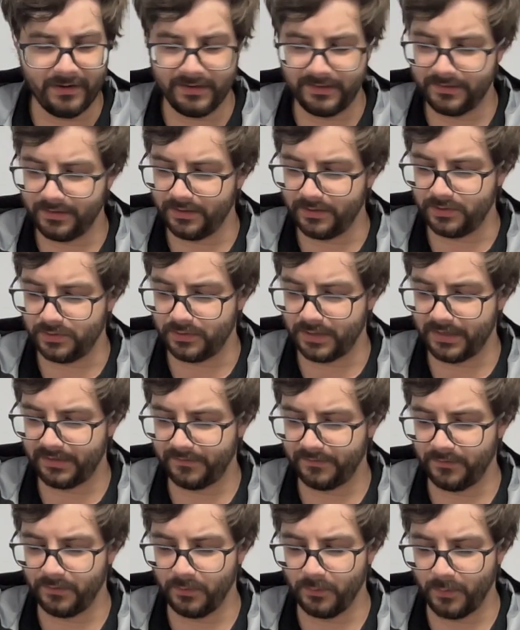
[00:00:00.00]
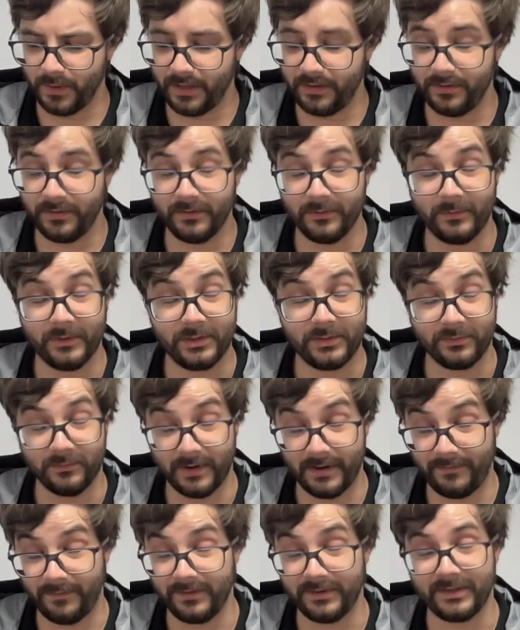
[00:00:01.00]
He's not dressed for the weather, which
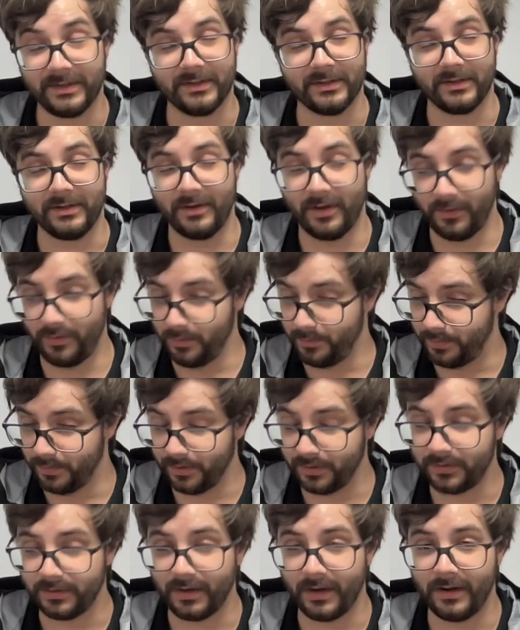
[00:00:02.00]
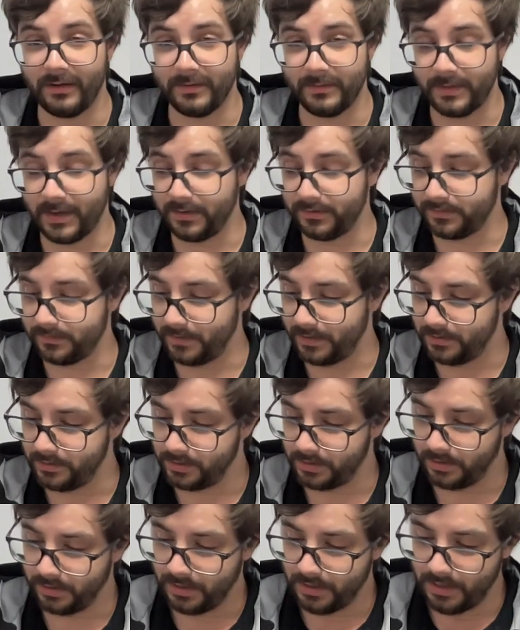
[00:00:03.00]
references another book that I'm about to
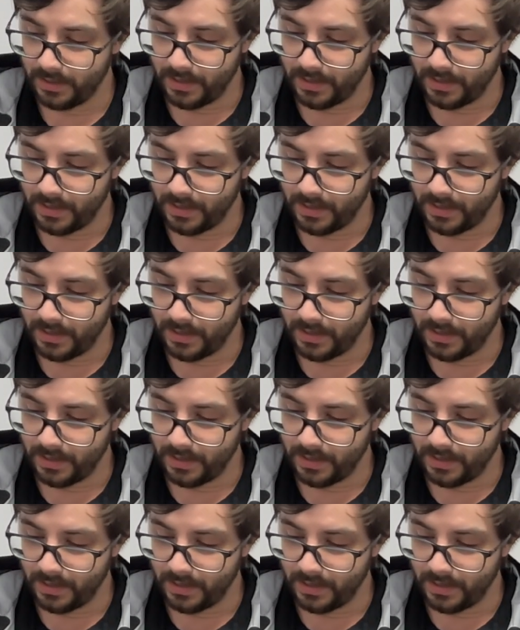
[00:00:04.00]
mention.